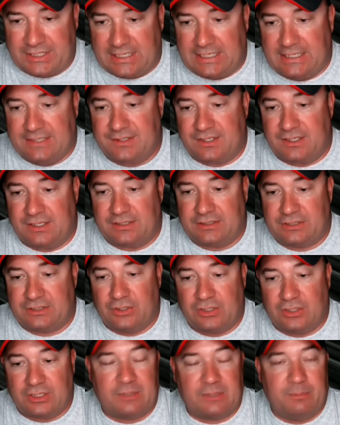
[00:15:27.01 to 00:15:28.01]
He's a
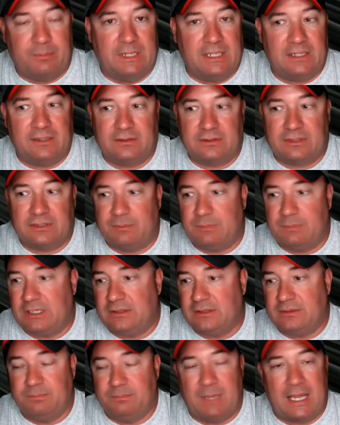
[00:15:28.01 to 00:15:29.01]
current
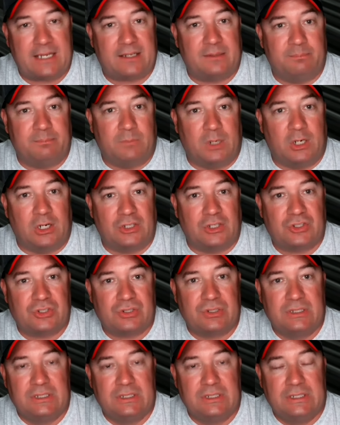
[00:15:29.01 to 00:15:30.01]
committed back in
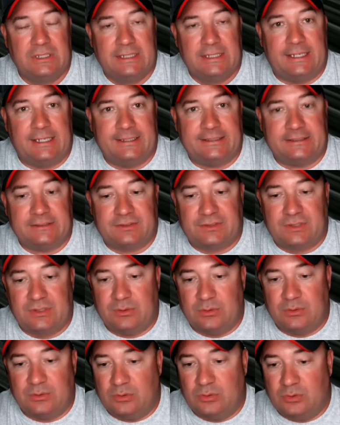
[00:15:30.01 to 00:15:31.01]
March
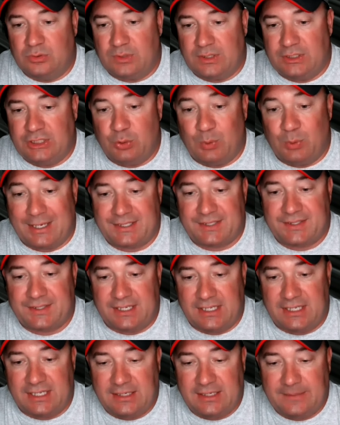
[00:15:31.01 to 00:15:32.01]
to
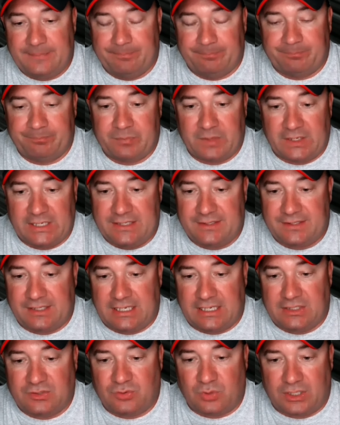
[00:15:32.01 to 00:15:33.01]
USC. He's an
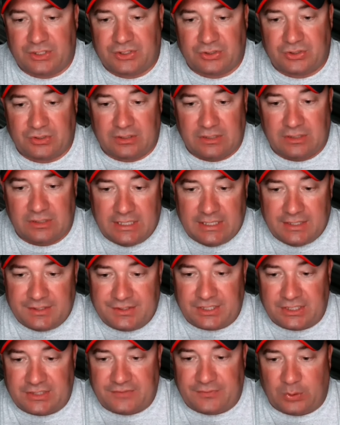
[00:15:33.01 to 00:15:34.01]
edge rusher,
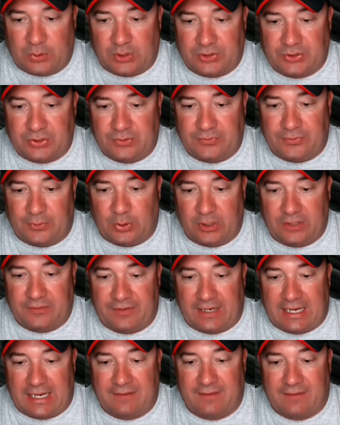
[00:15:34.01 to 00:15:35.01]
6'4",
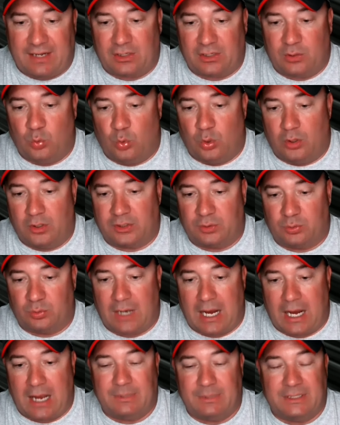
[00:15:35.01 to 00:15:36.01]
245 out of Warner
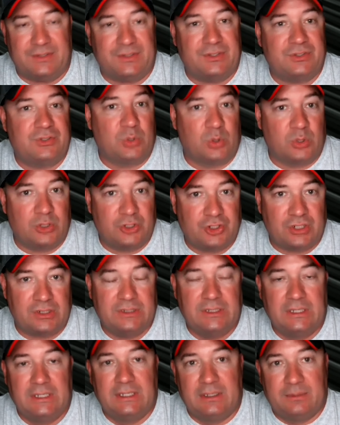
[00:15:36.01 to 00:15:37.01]
Robins, Georgia.
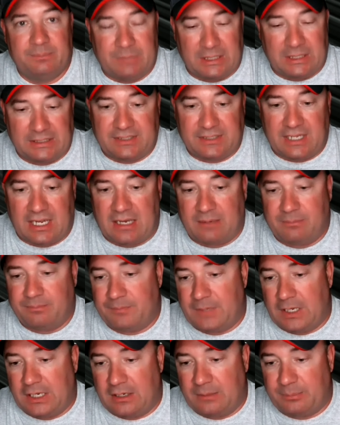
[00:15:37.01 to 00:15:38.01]
Big
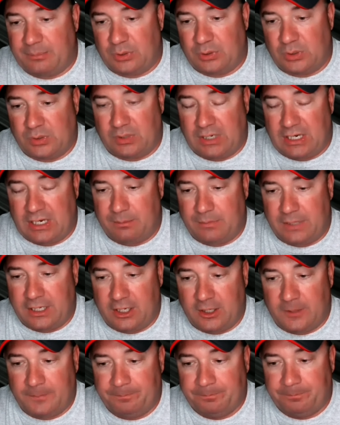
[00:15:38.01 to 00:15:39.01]
time program
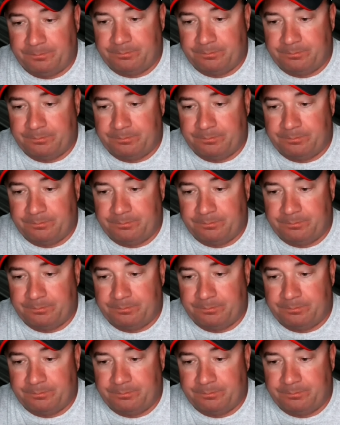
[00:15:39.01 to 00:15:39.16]
there.